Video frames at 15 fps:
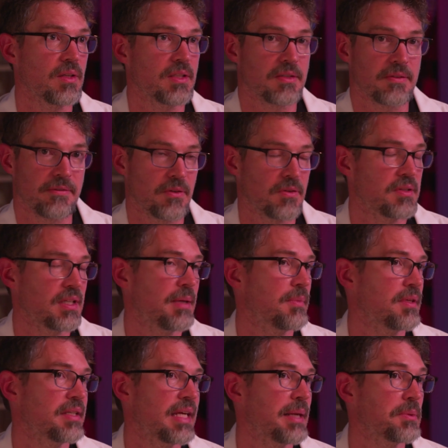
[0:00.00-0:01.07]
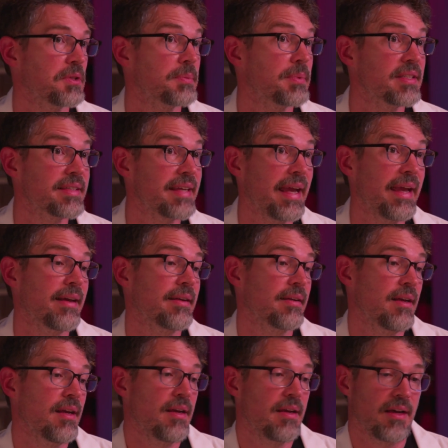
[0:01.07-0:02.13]
It's the first time this animal's been scanned,
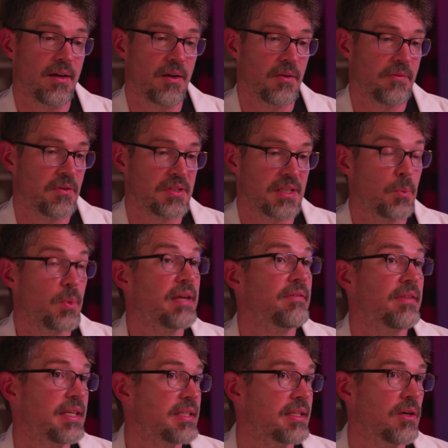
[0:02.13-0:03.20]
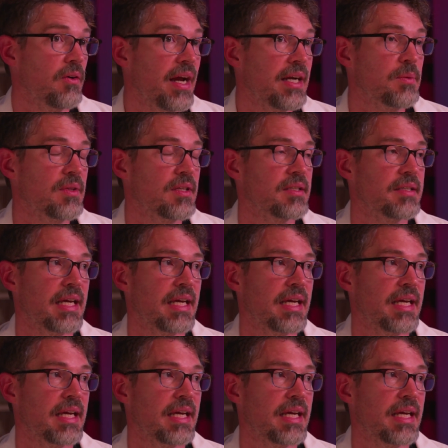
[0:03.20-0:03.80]
or first time we've at least interacted with this